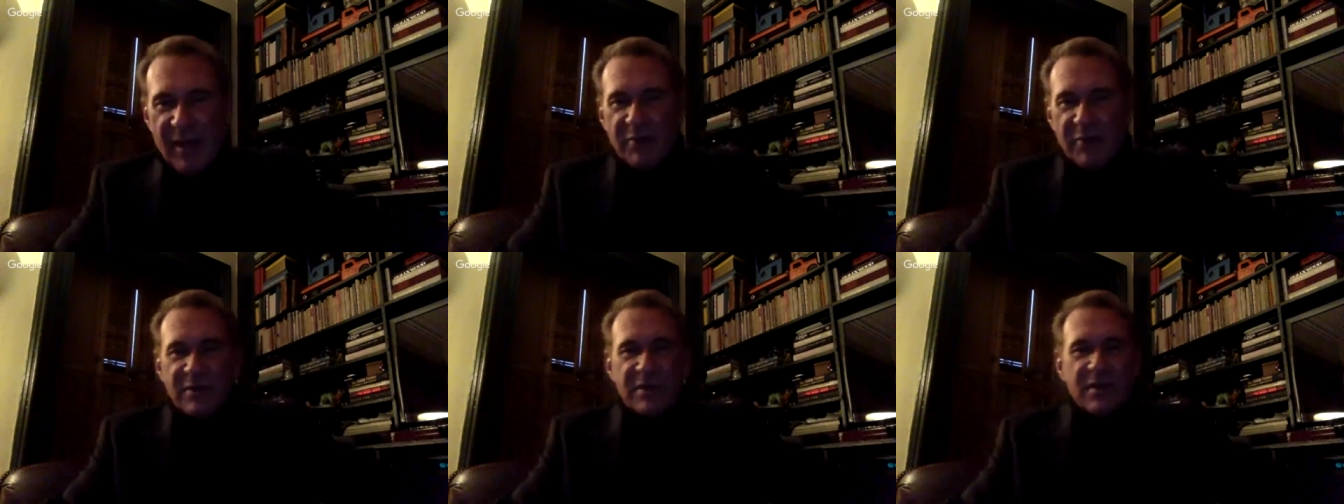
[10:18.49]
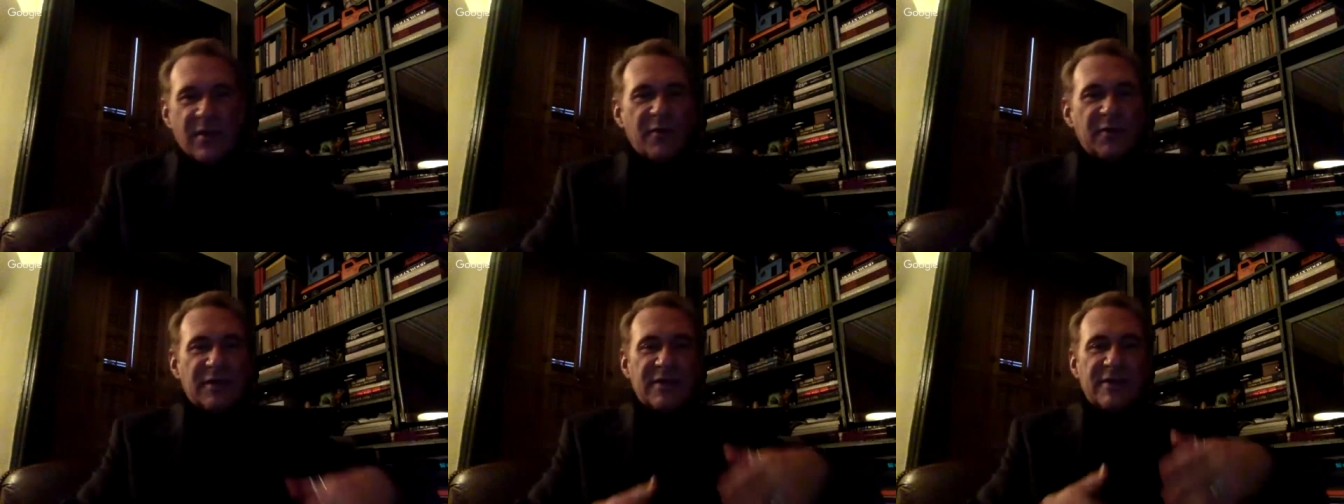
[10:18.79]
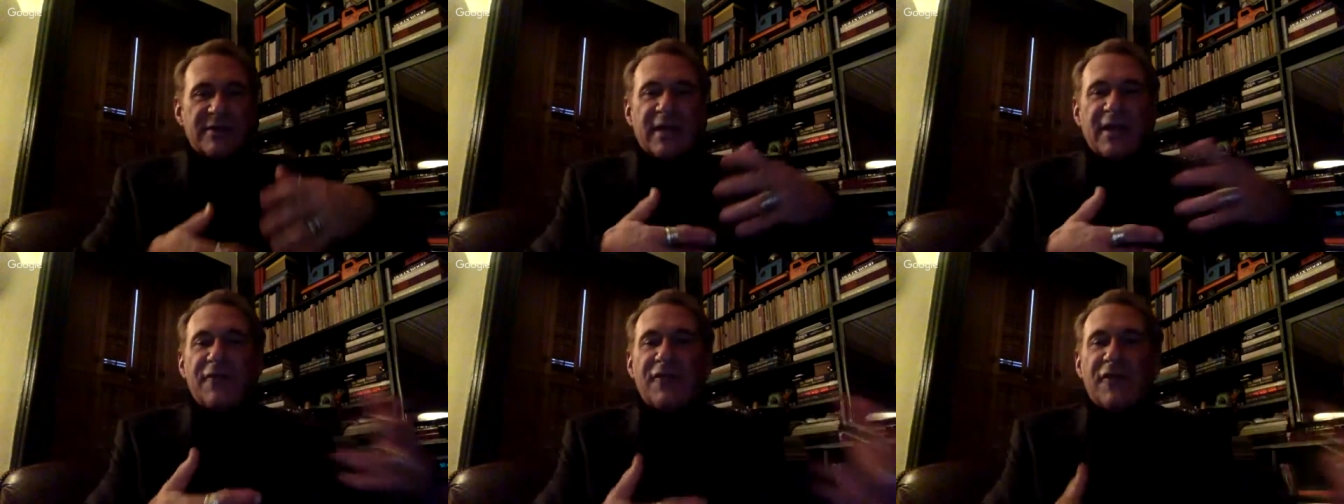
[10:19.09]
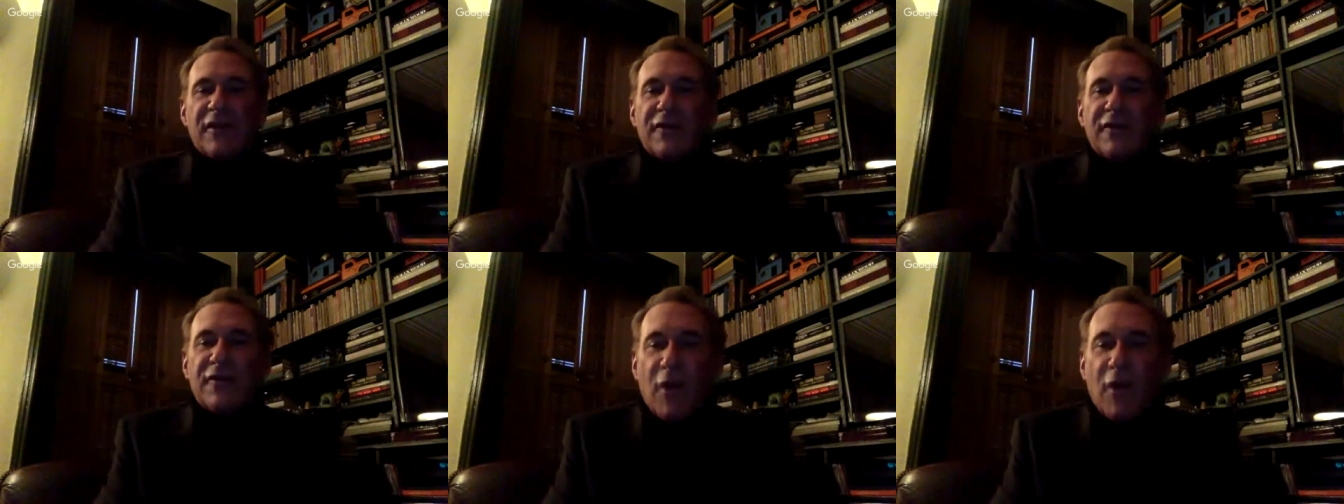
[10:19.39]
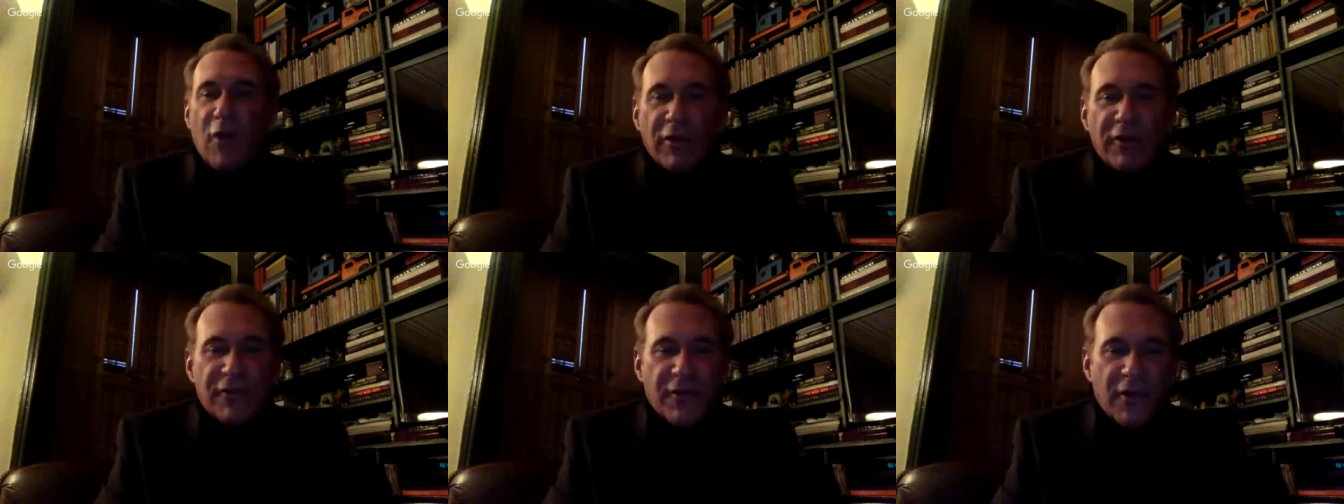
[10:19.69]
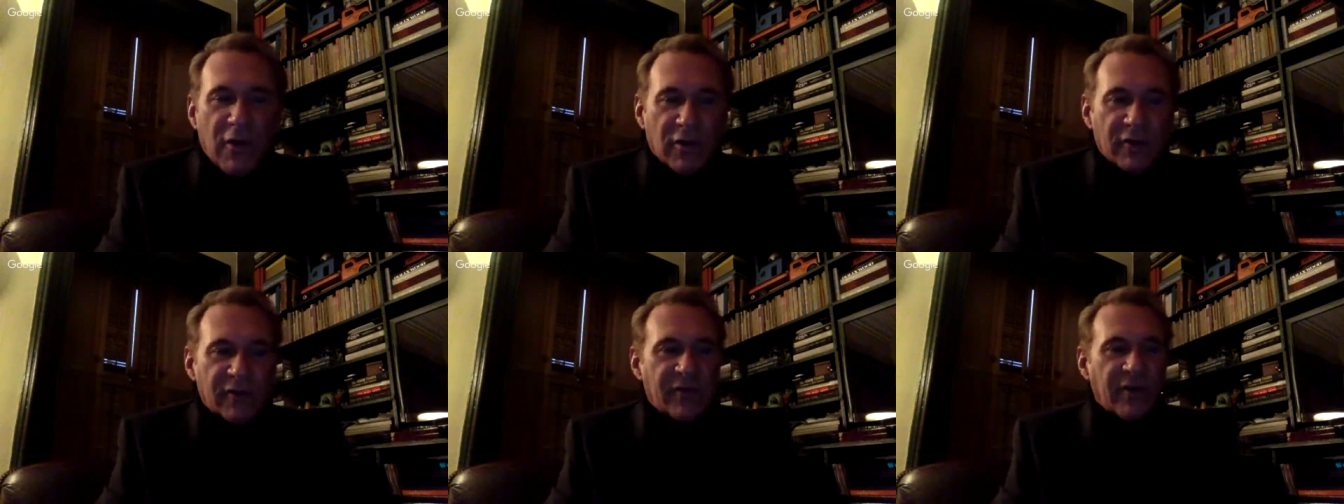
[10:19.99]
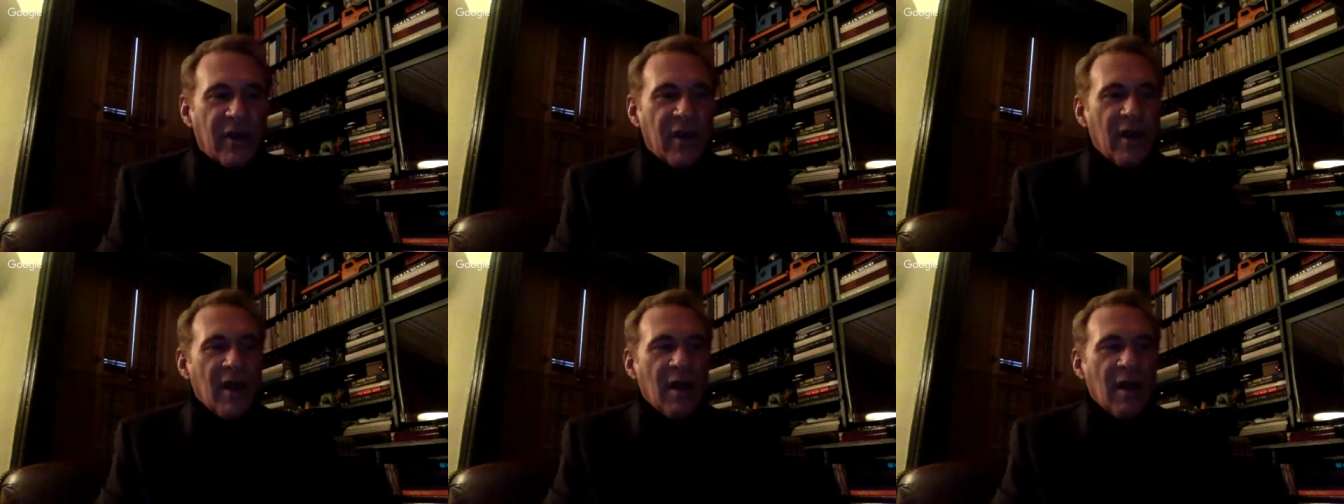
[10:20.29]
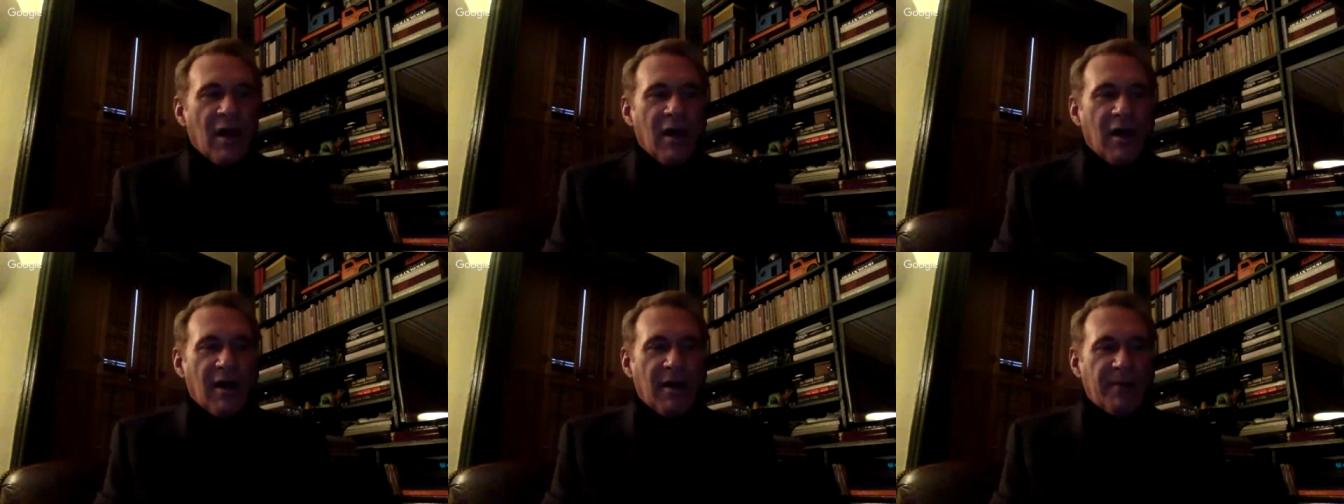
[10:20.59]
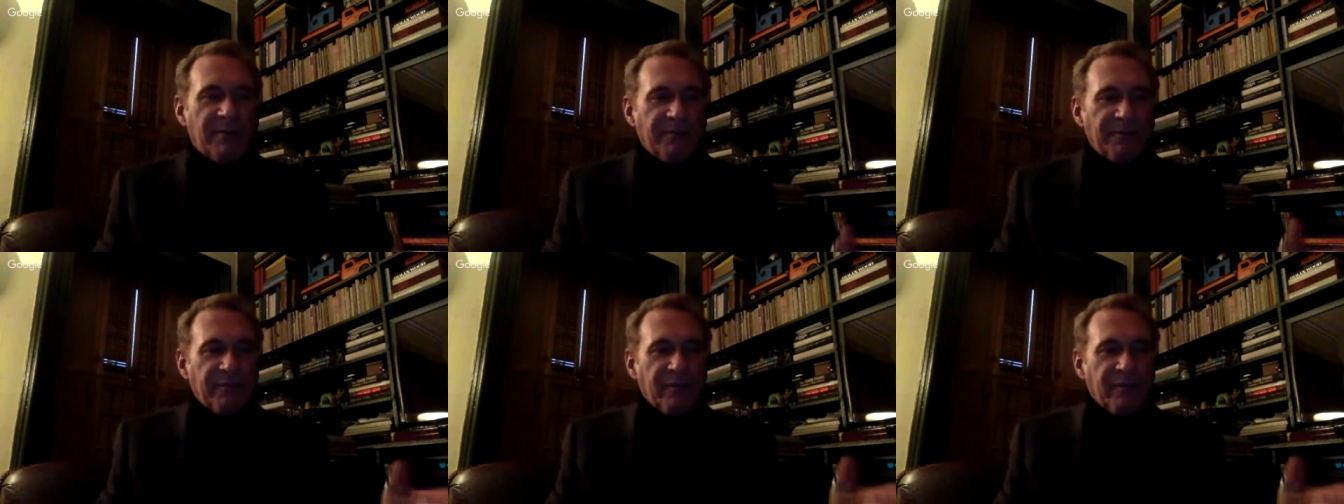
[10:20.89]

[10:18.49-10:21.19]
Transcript: It was it was a city full of old folks. Um,